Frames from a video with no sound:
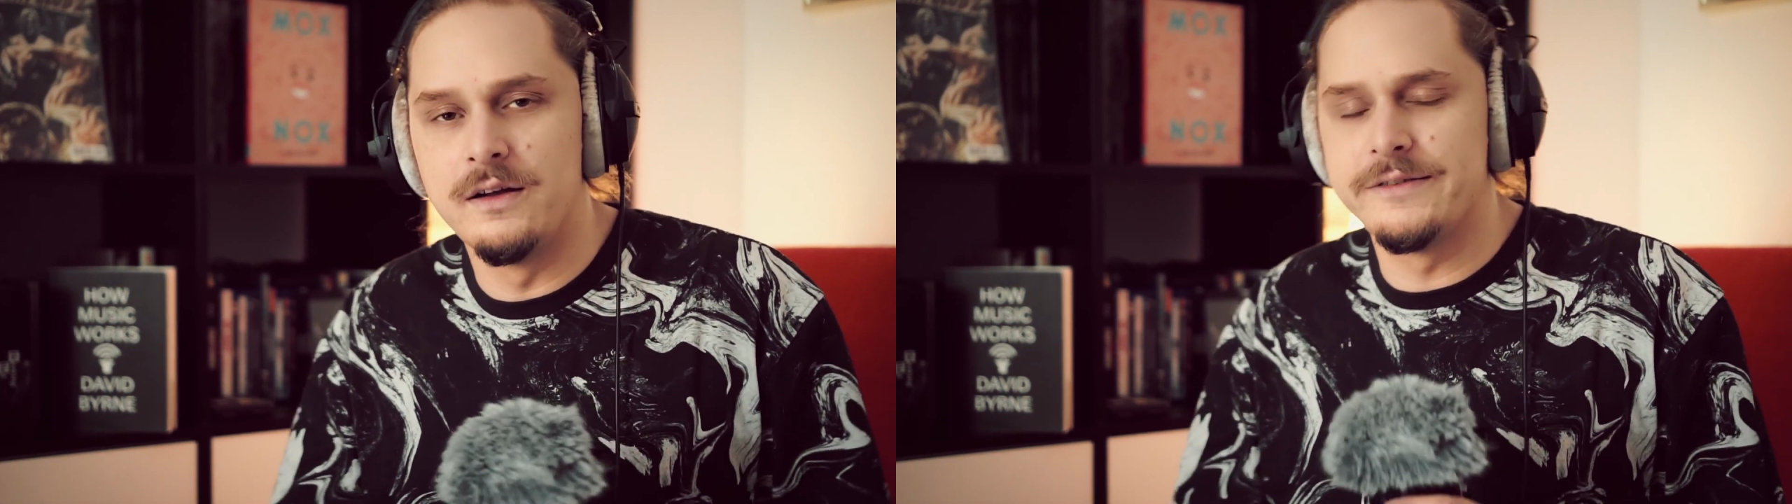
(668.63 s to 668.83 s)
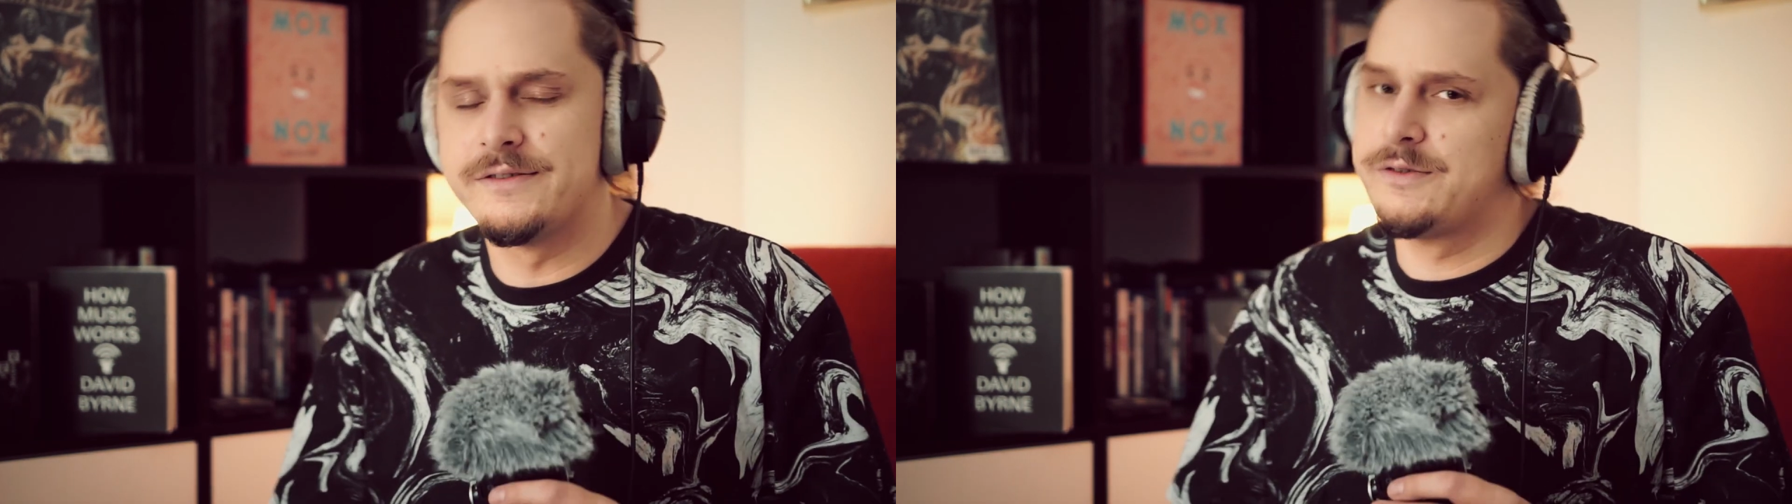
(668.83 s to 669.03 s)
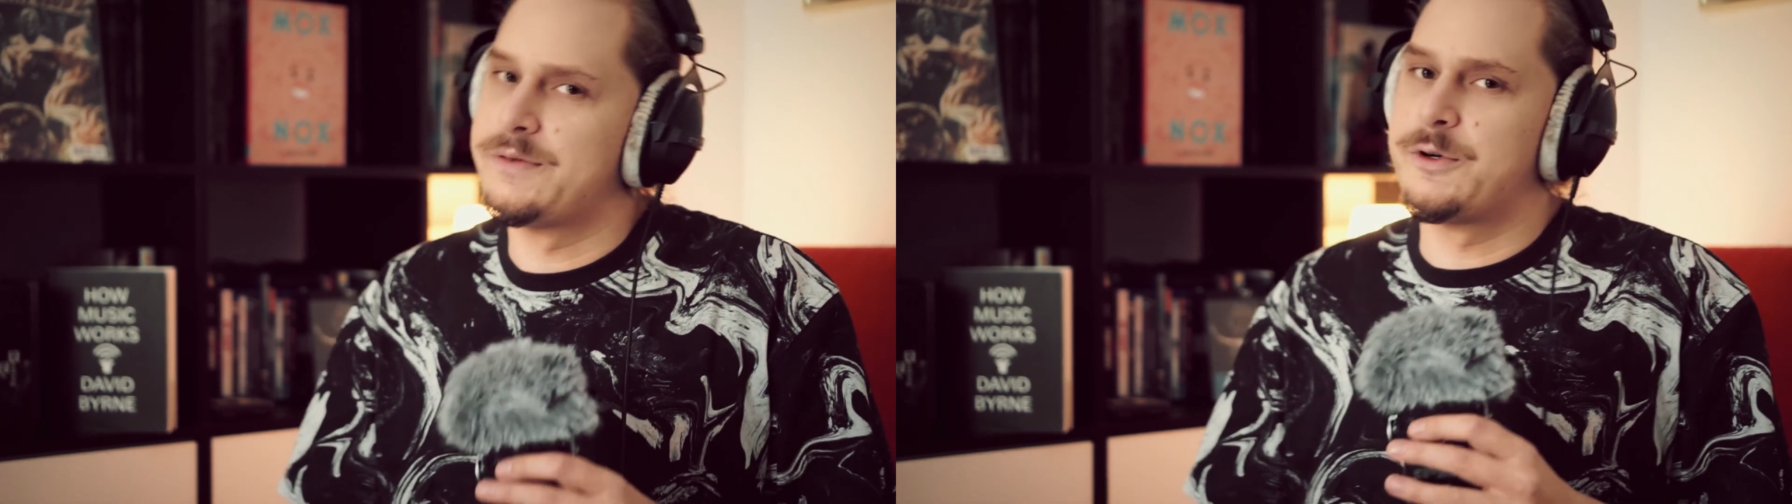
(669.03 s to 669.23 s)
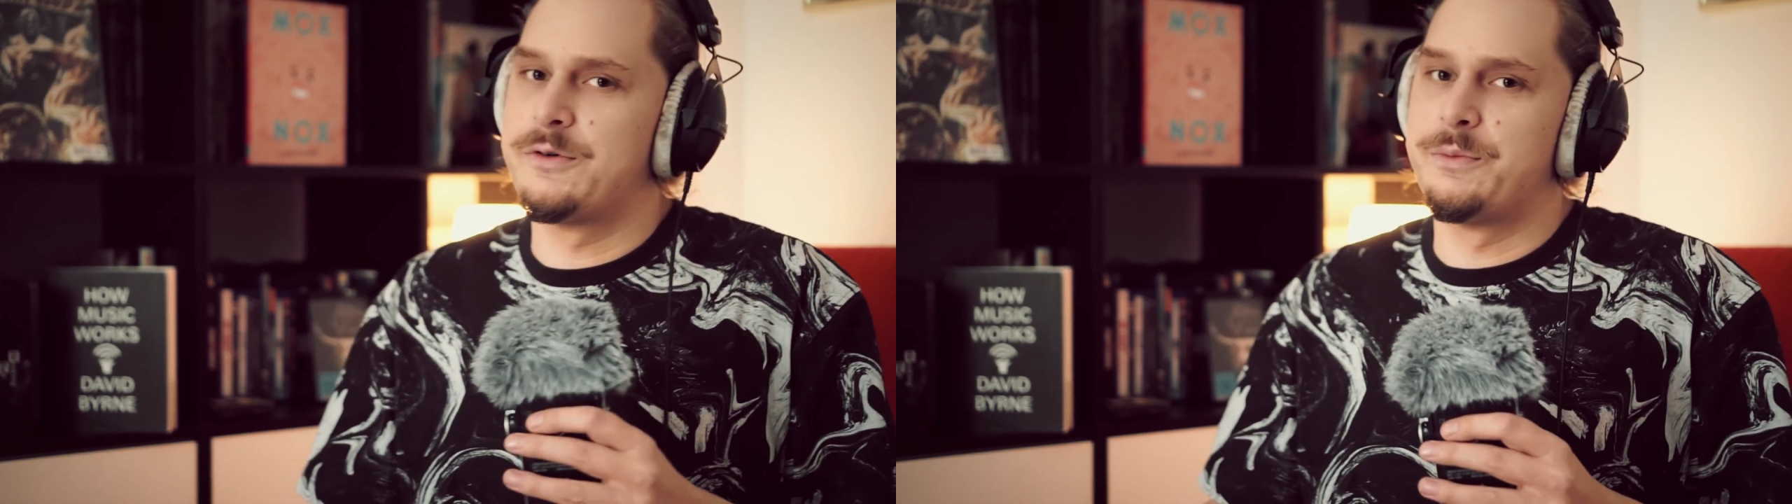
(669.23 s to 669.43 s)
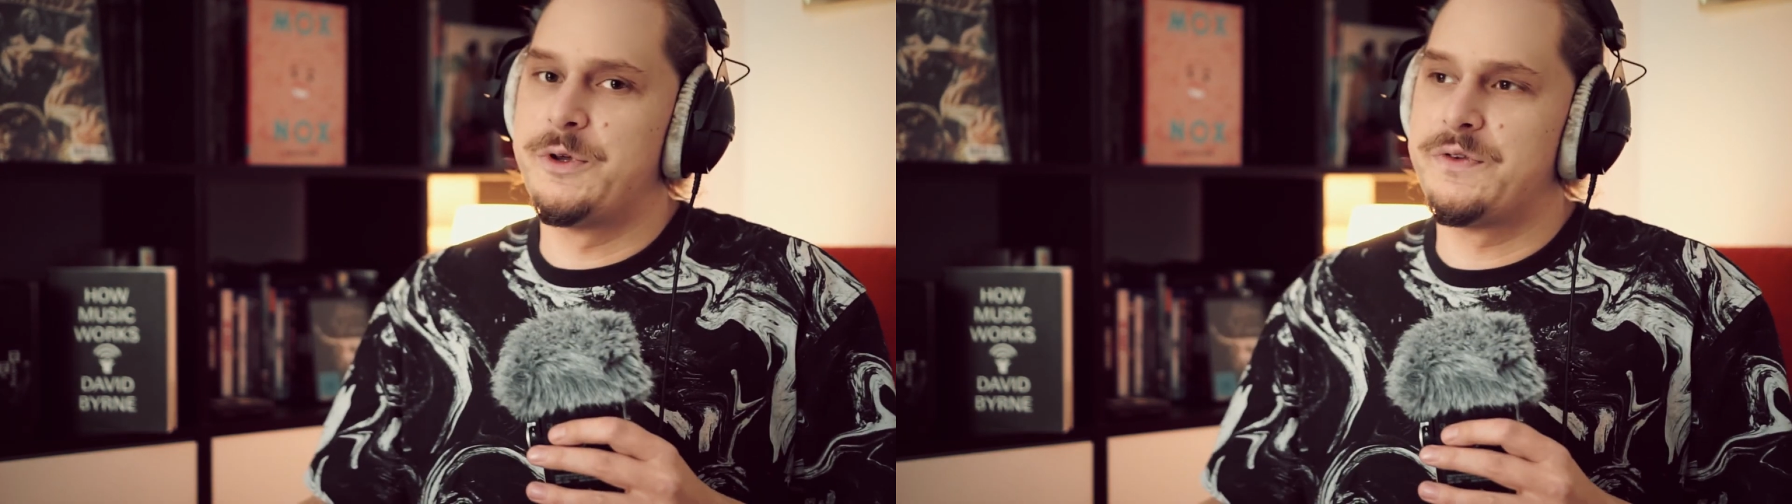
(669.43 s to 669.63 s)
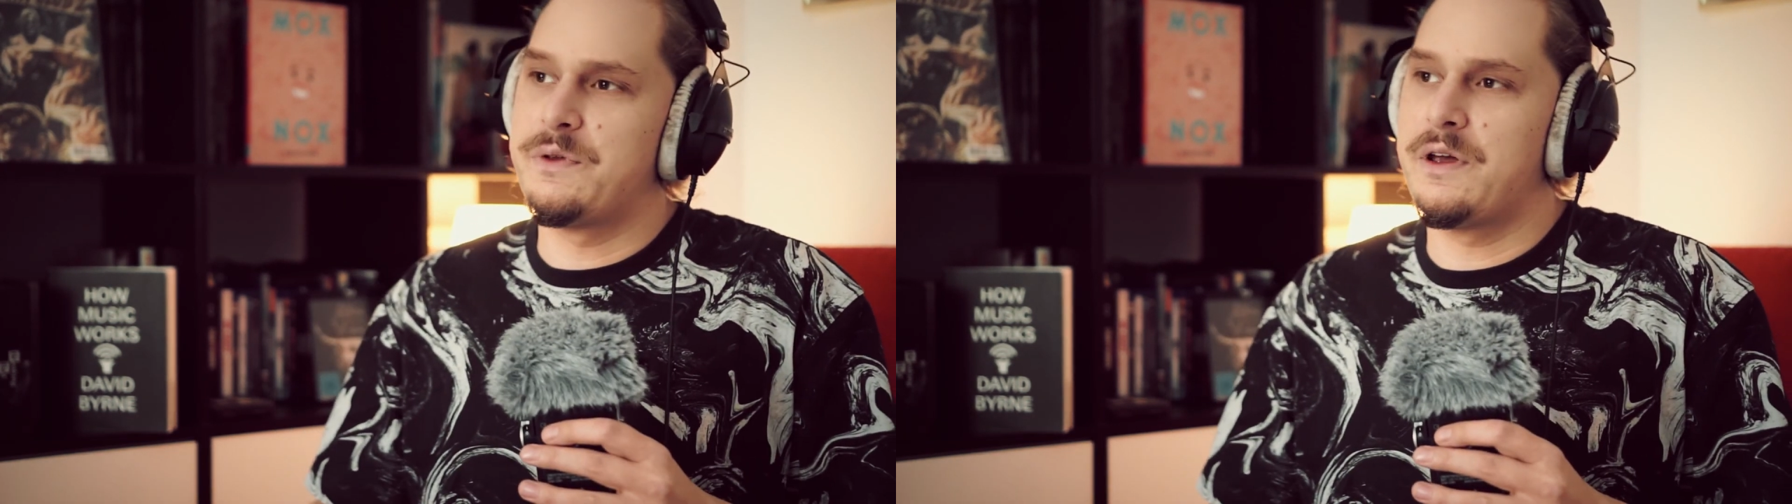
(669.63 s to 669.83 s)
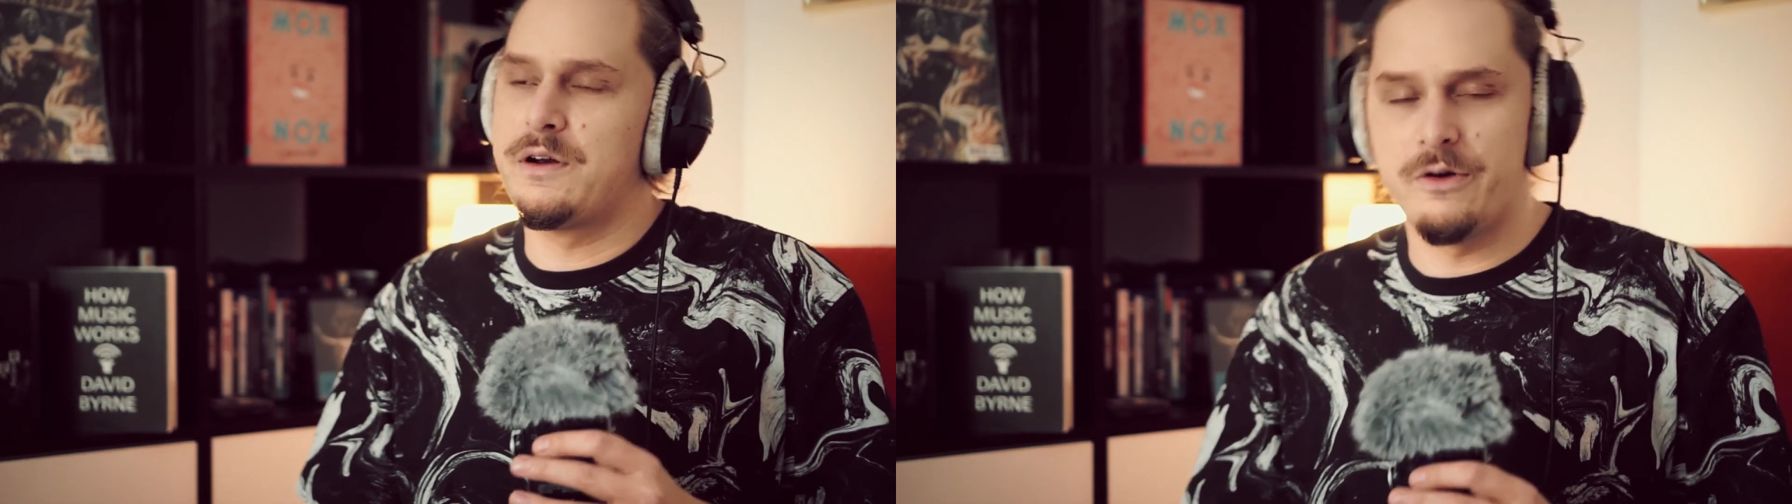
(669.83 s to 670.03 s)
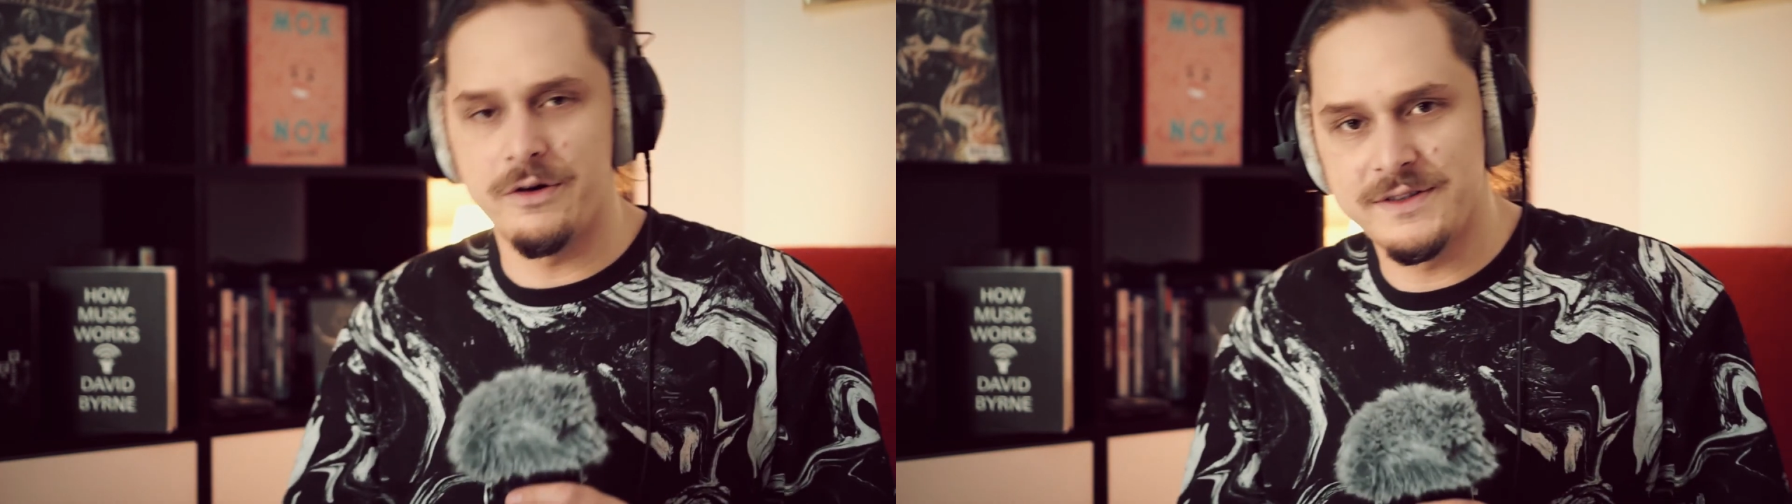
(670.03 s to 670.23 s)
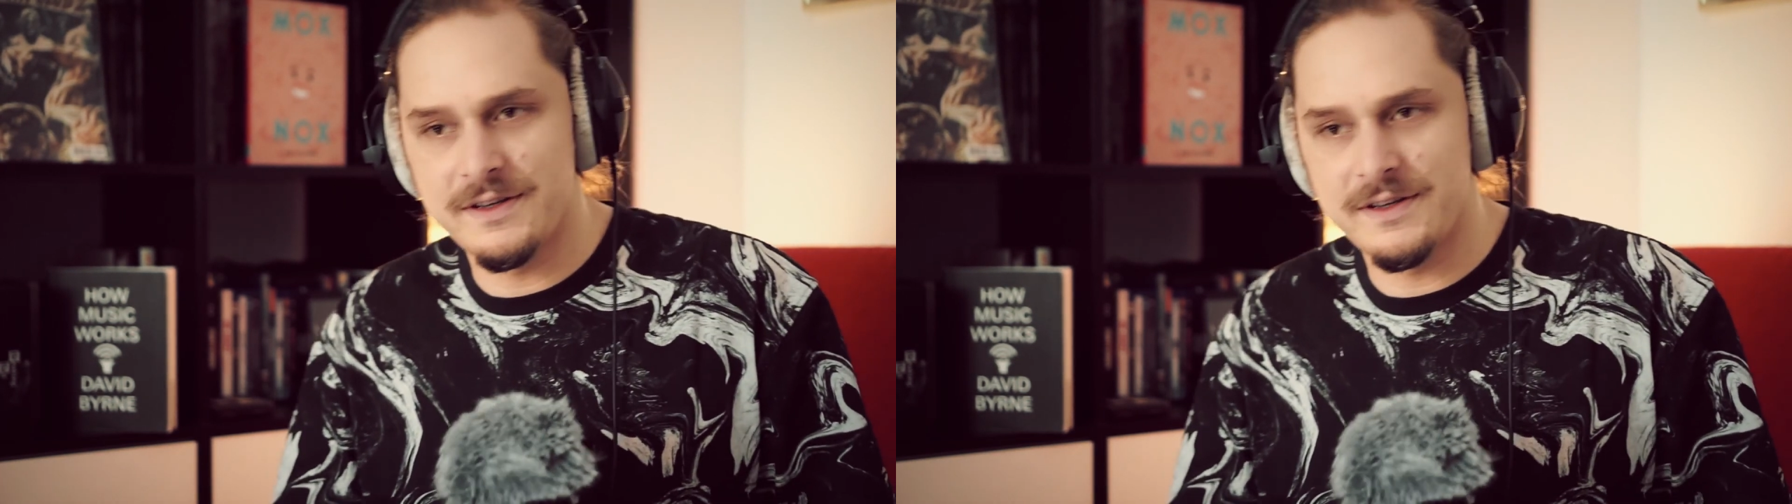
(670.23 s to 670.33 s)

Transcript: Listen to some cool music, learn